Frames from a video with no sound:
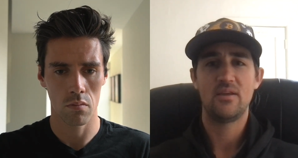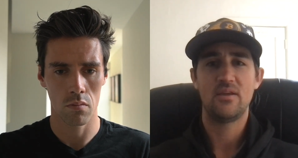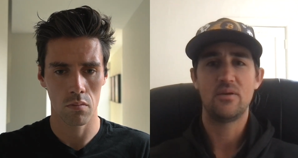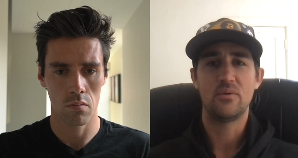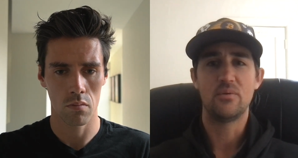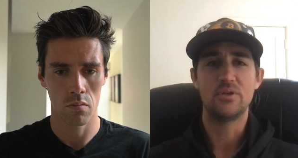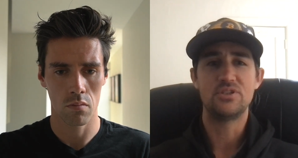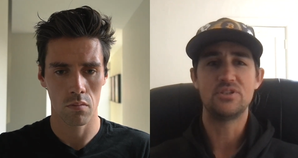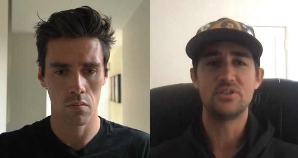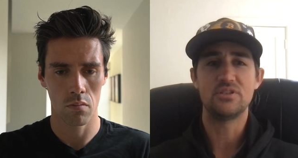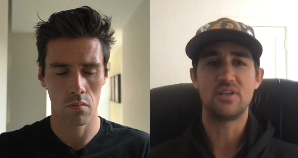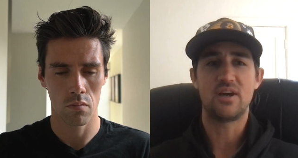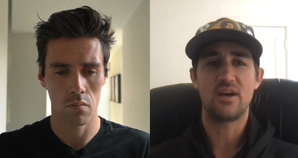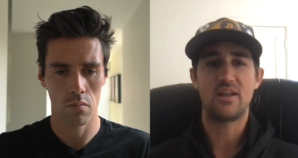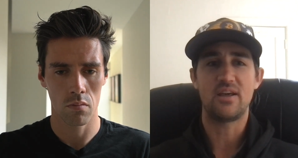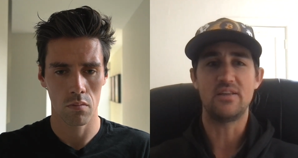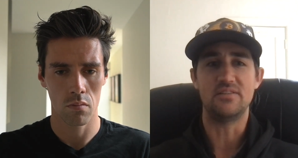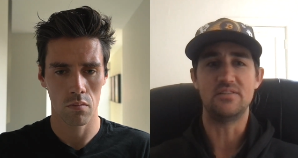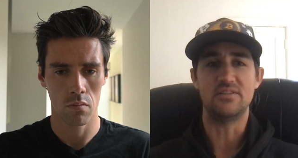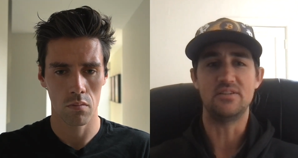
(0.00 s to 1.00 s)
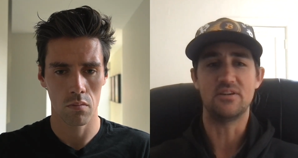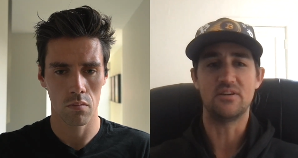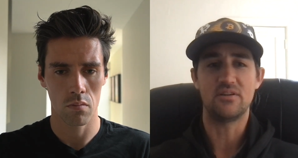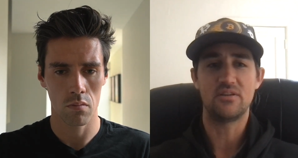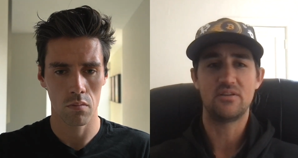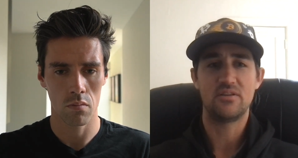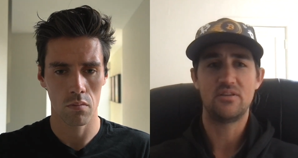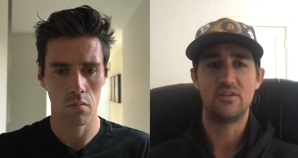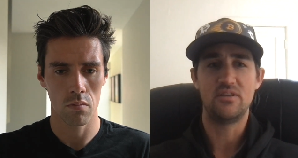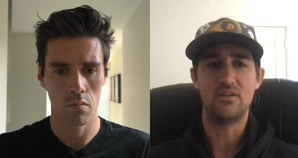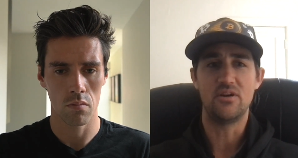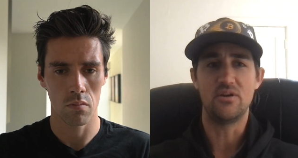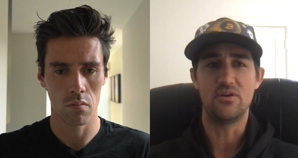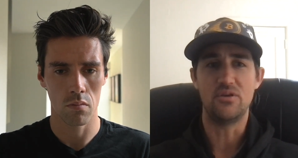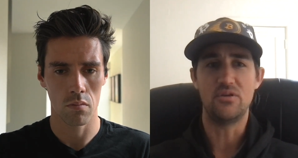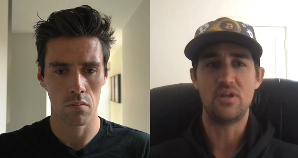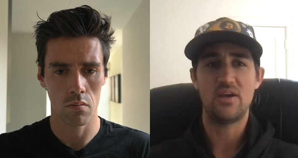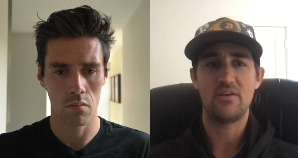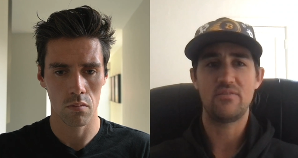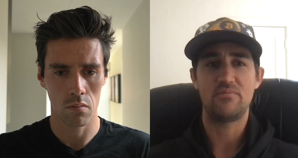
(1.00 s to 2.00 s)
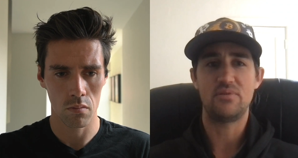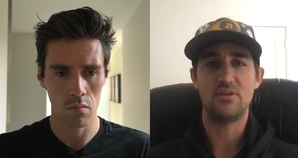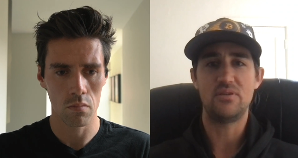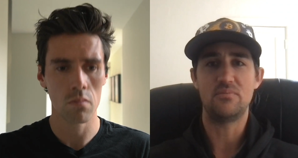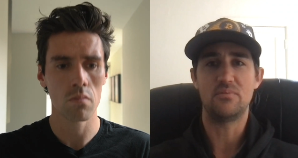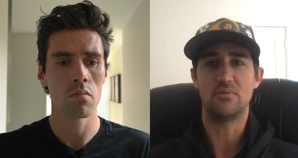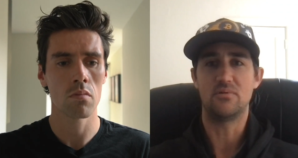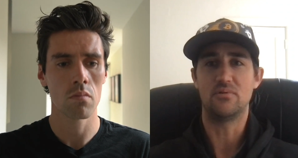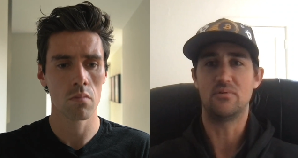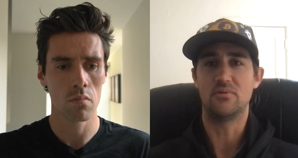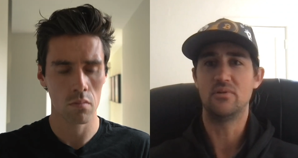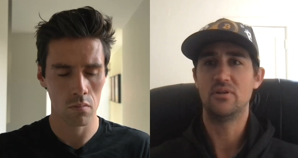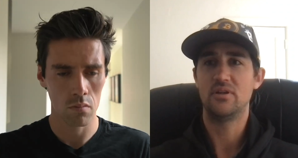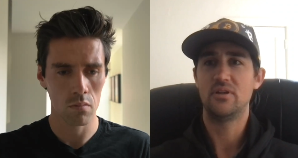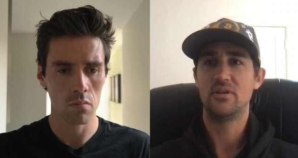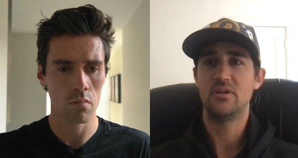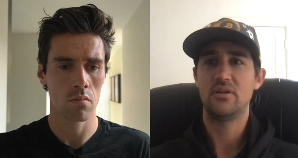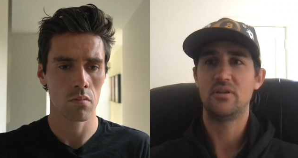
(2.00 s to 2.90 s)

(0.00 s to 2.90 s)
Speaker 1: which is not ideal. You know, you'd have people